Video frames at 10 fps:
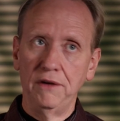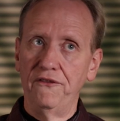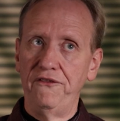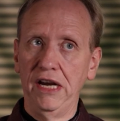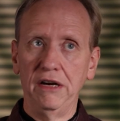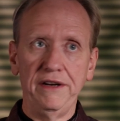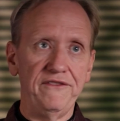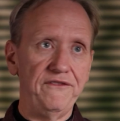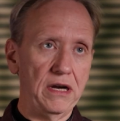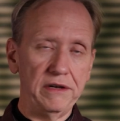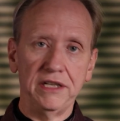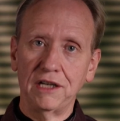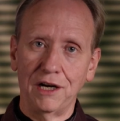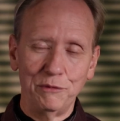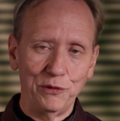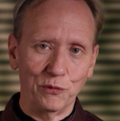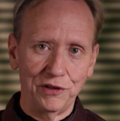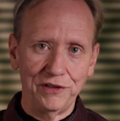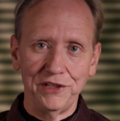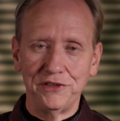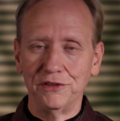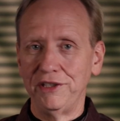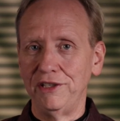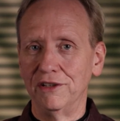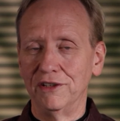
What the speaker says: Very, very common word that you'll hear